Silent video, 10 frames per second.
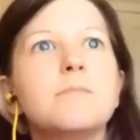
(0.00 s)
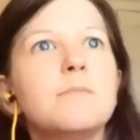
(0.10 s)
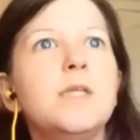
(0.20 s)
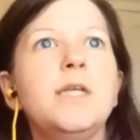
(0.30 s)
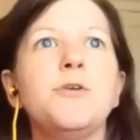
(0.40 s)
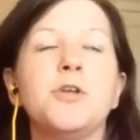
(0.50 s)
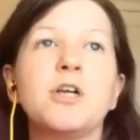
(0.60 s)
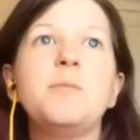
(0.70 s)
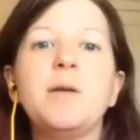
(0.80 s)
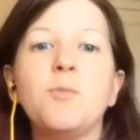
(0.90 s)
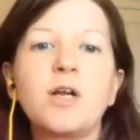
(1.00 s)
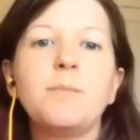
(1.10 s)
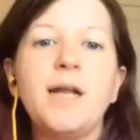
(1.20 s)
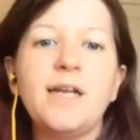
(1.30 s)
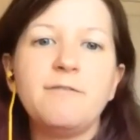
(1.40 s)
you're going to be a more
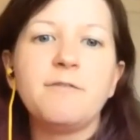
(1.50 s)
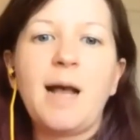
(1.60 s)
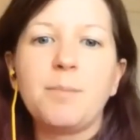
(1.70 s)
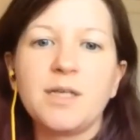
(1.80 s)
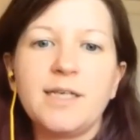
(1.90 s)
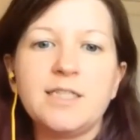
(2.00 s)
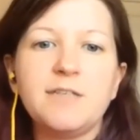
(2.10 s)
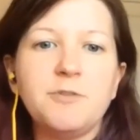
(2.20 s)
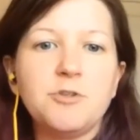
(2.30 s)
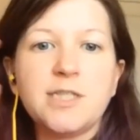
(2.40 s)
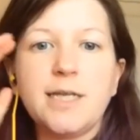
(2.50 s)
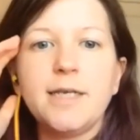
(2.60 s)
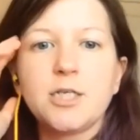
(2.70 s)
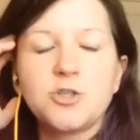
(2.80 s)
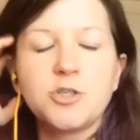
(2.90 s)
competitive applicant if you stay the
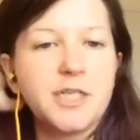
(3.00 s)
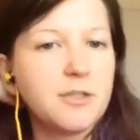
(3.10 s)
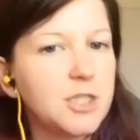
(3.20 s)
extra year